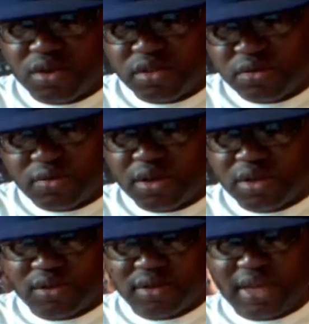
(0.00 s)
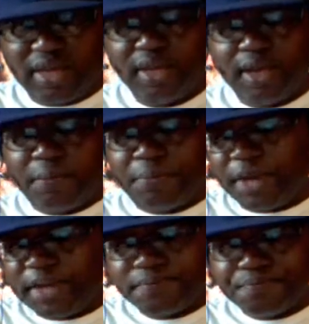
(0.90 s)
story, so we all know that.
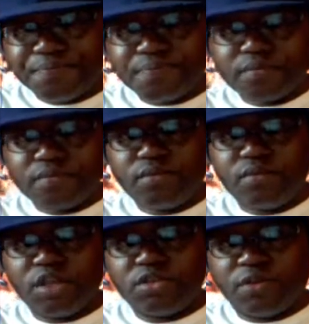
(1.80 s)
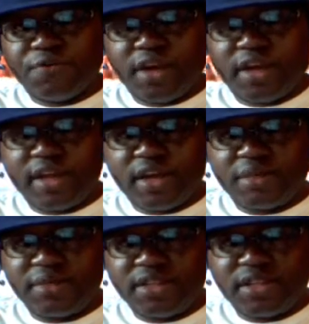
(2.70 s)
But so far they
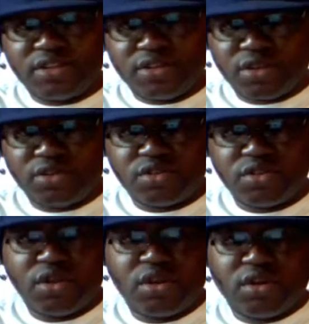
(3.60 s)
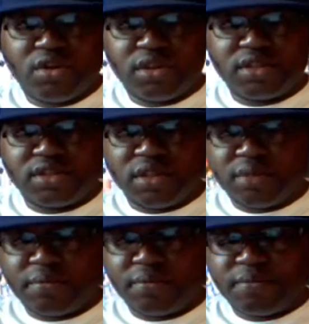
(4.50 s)
um they did a search on his
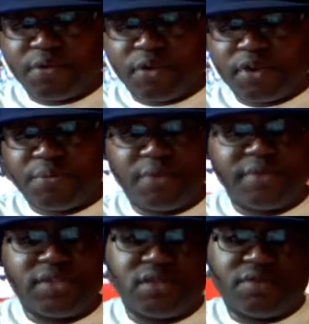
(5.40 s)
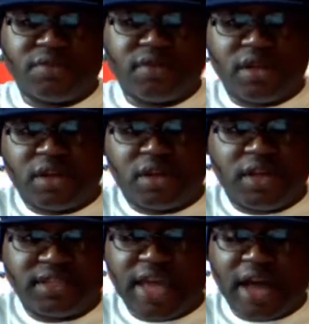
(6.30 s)
um on the premises of uh,
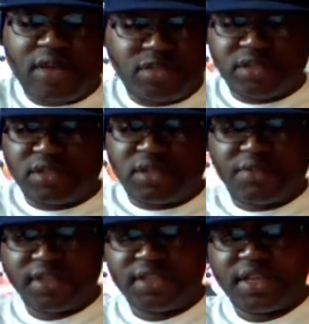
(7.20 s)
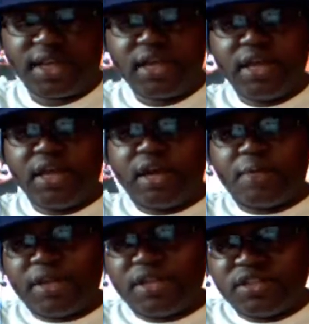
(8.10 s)
in his house and stuff like that. I
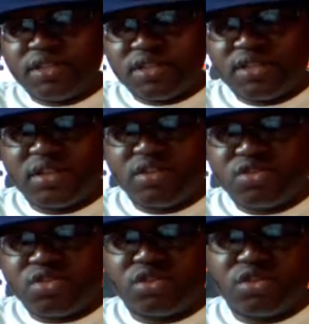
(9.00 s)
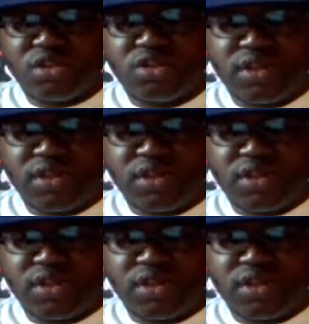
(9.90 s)
mean, it's it's little talks on the